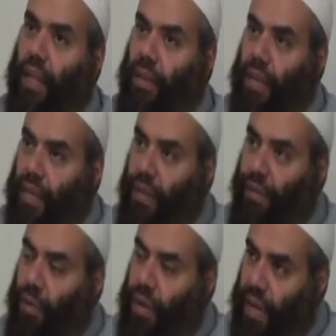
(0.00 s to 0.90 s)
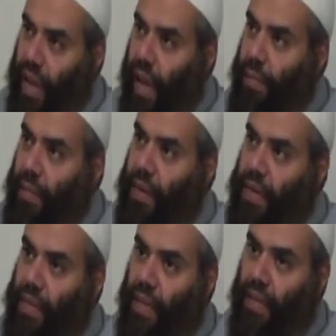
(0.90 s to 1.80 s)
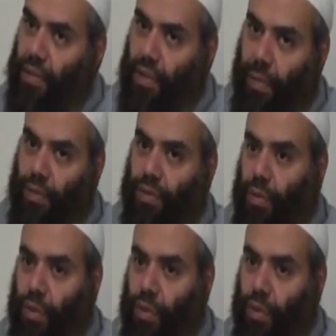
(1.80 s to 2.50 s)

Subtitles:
the reason for it happened is that you're supposed